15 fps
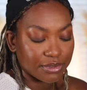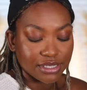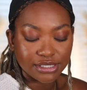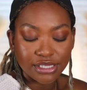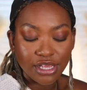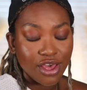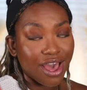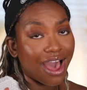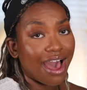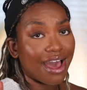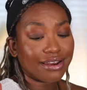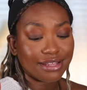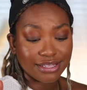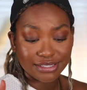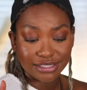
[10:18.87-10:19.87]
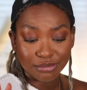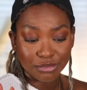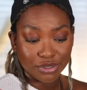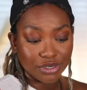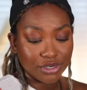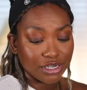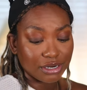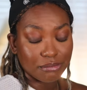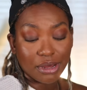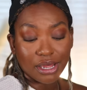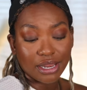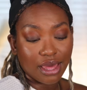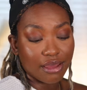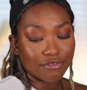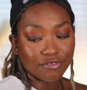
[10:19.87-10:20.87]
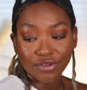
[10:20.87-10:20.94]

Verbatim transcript: because I need some good in my life.